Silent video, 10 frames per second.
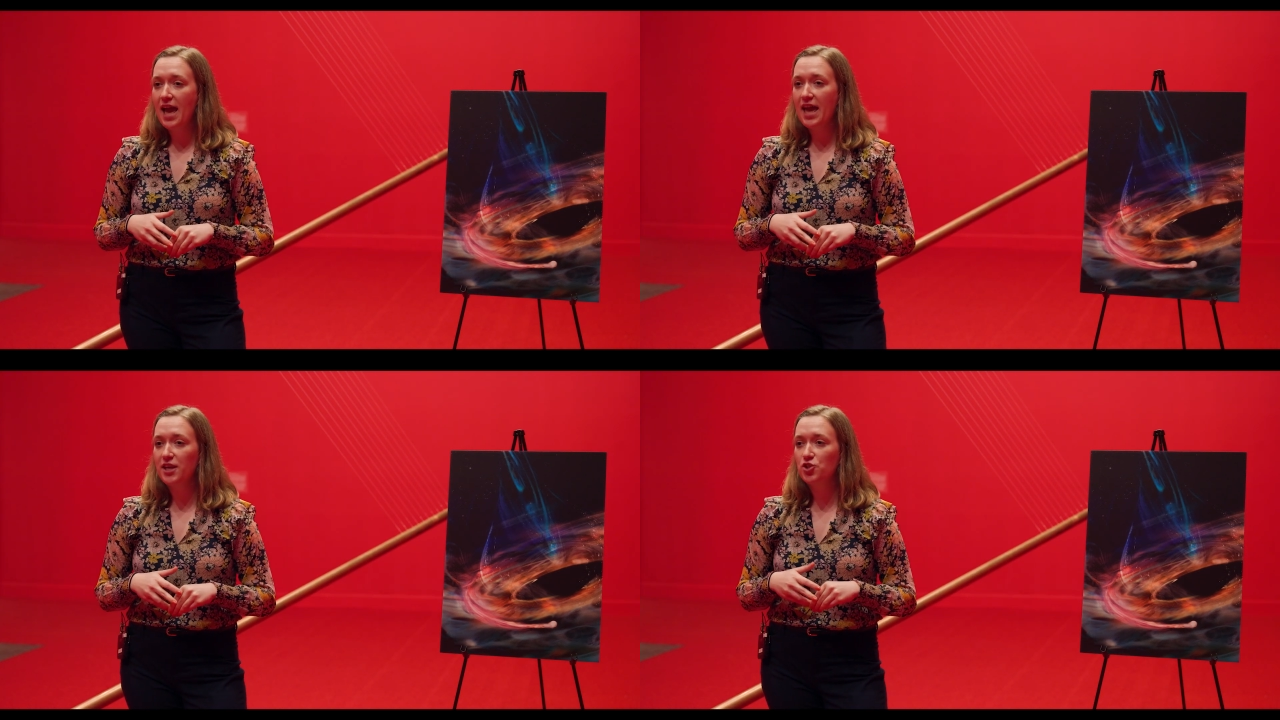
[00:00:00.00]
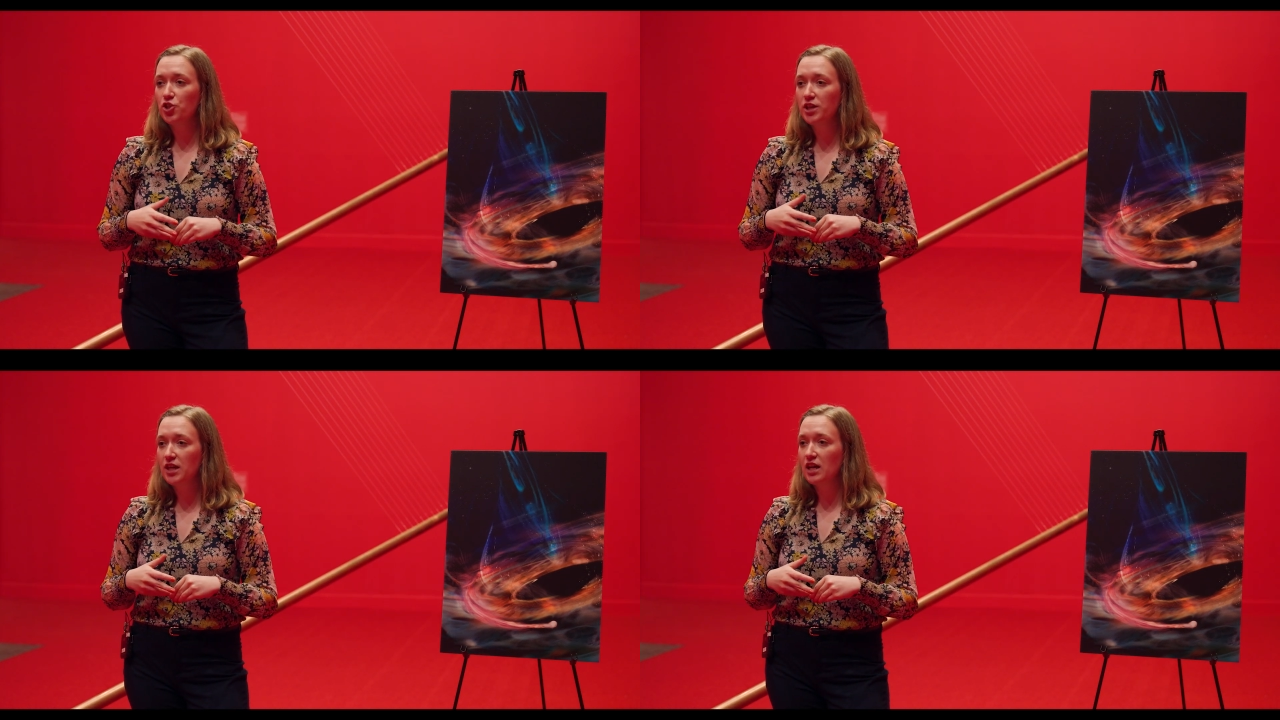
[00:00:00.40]
and it
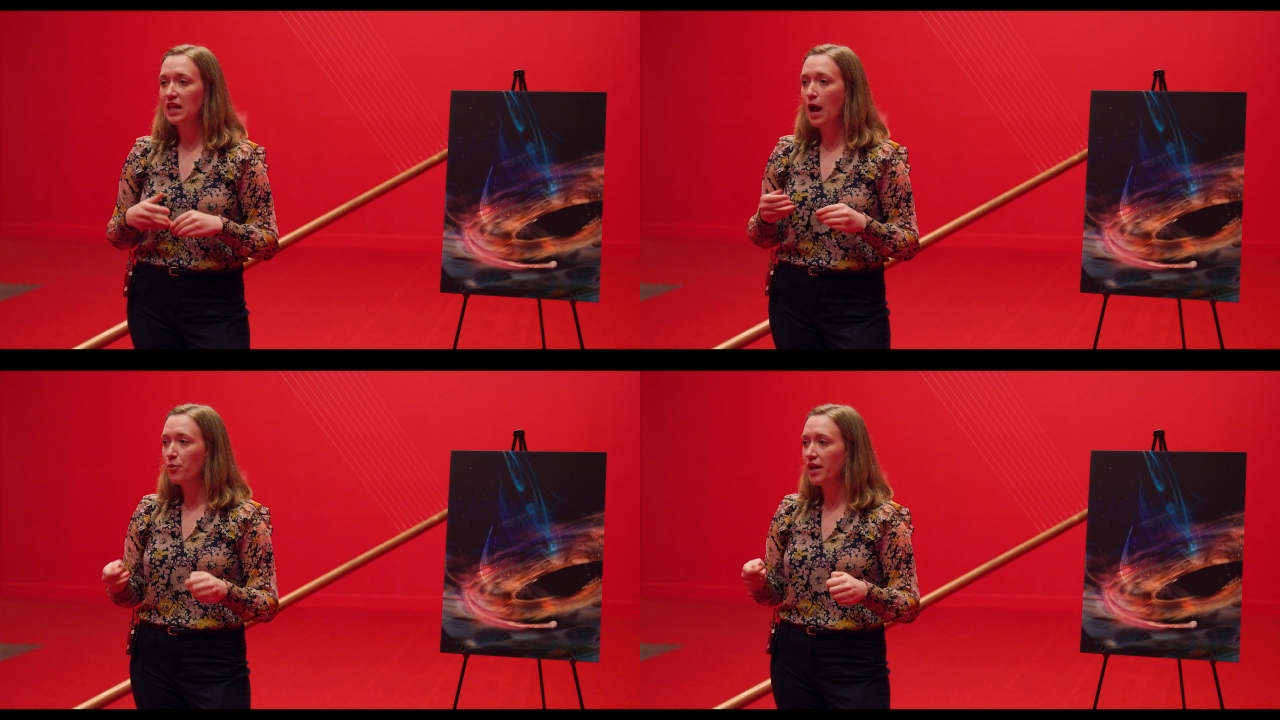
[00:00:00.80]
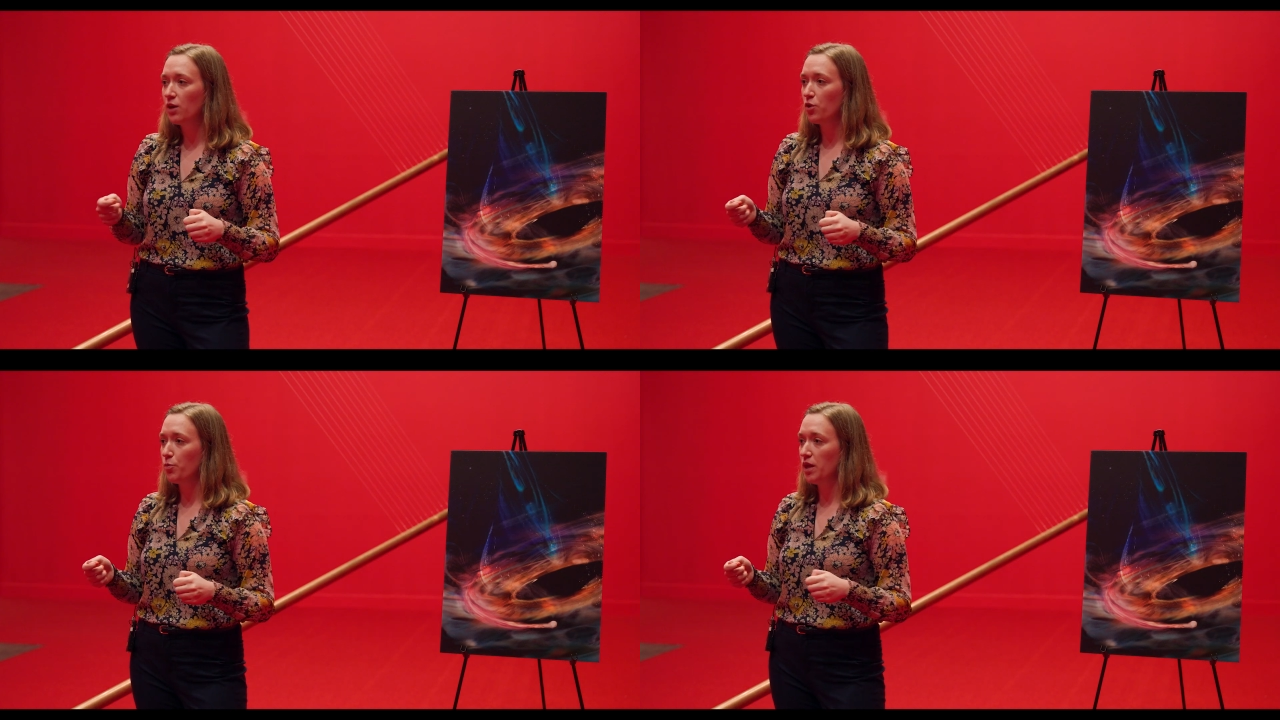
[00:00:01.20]
took
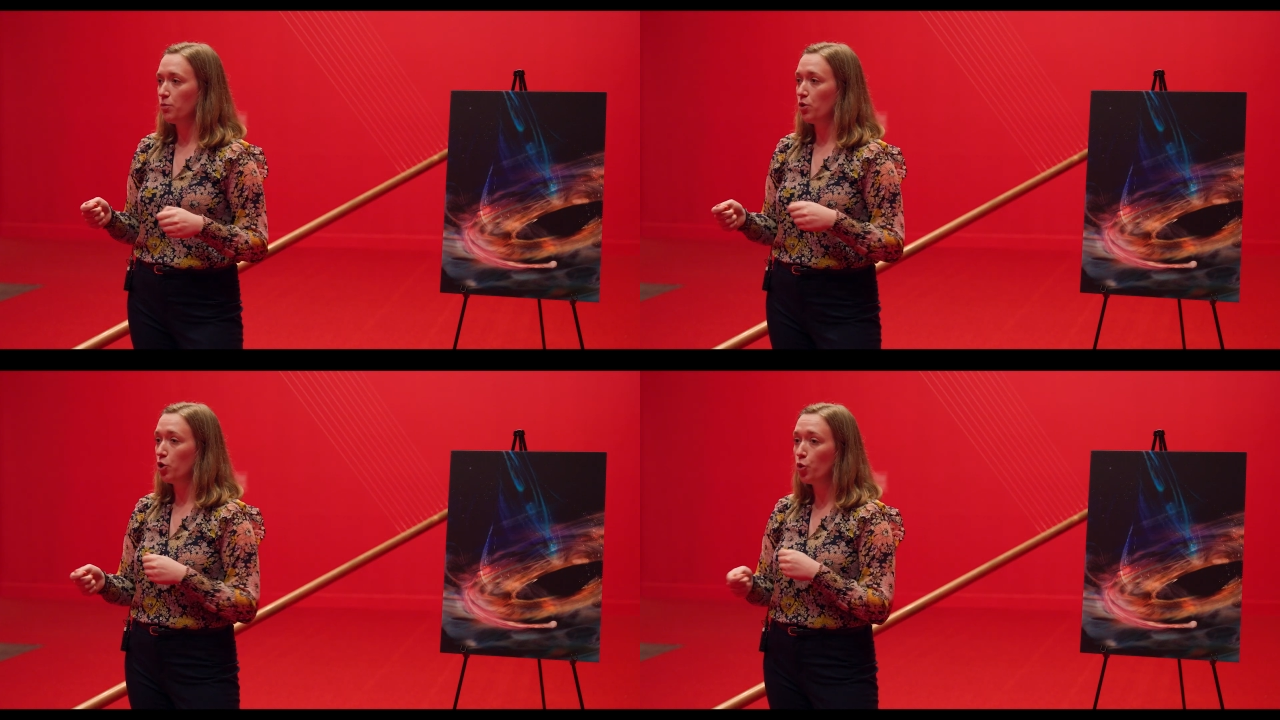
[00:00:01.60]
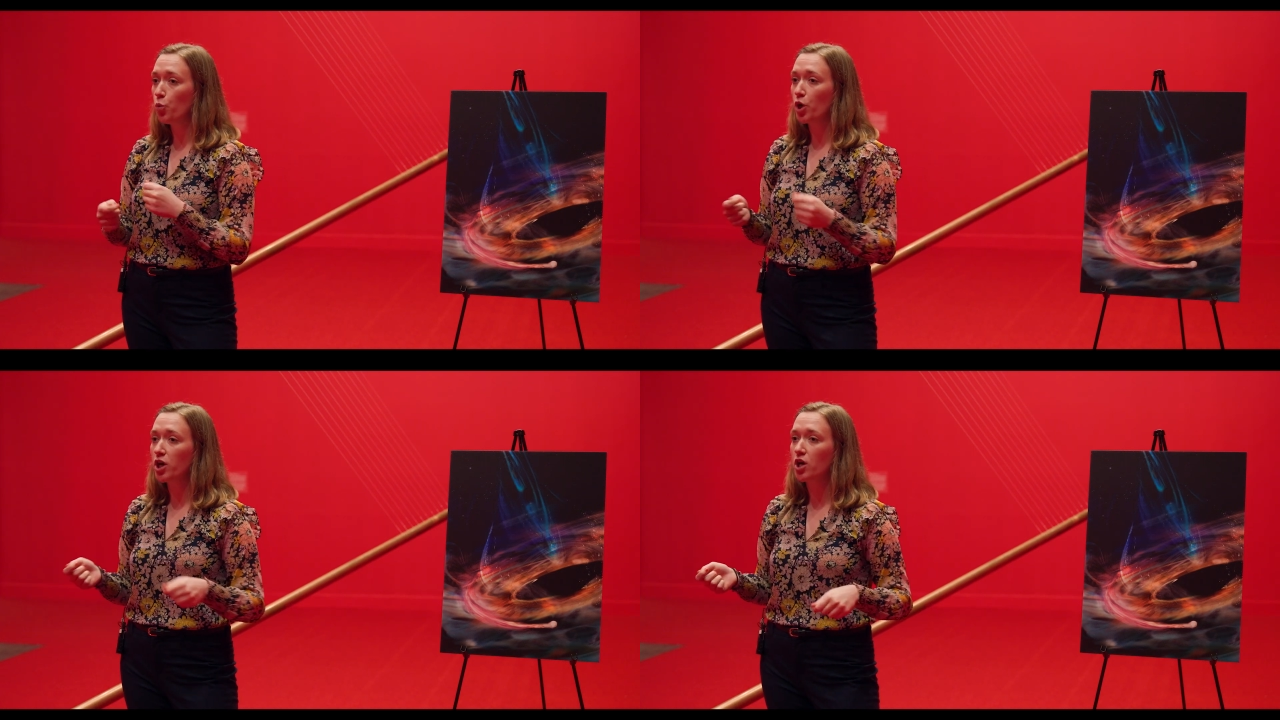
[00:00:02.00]
collaborating with people who
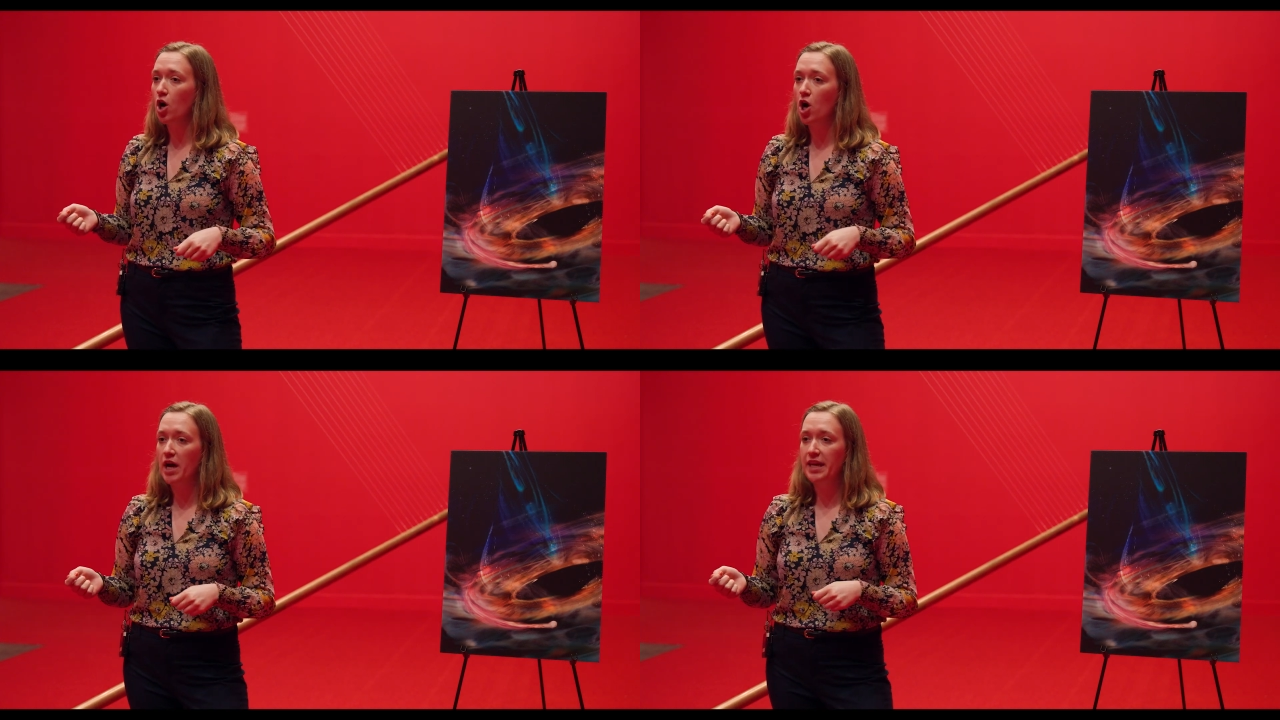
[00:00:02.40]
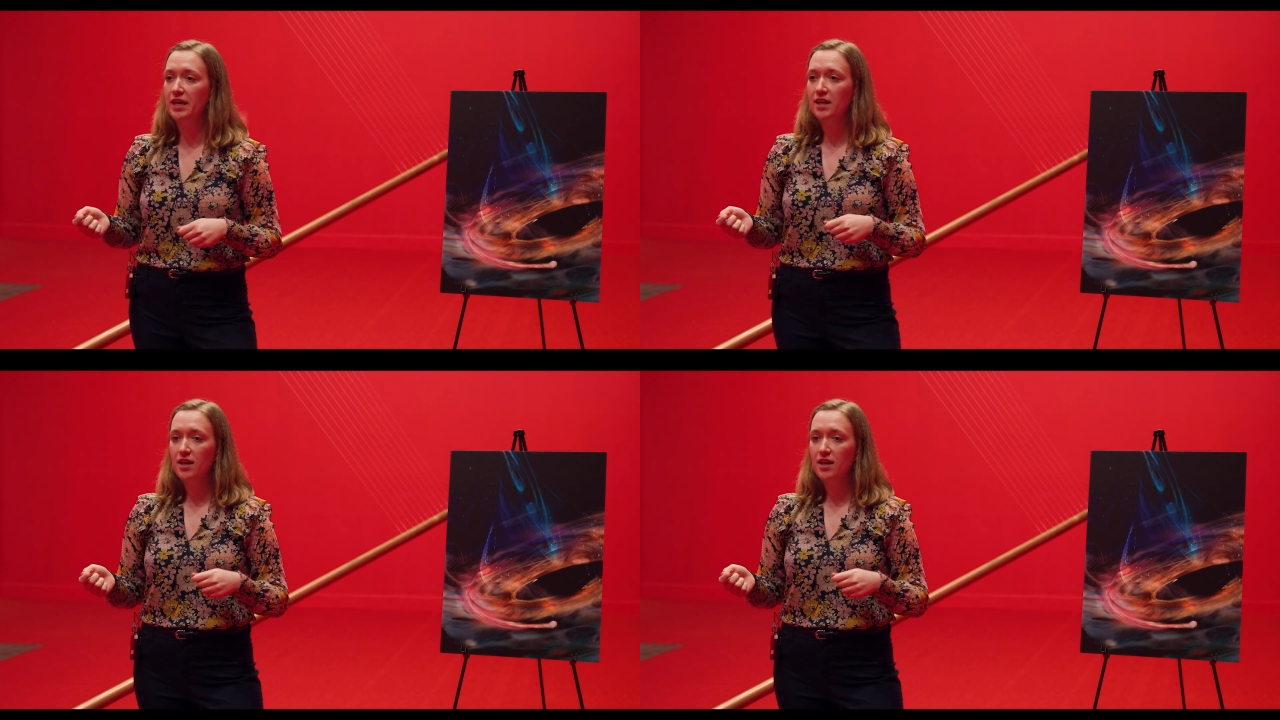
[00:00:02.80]
work on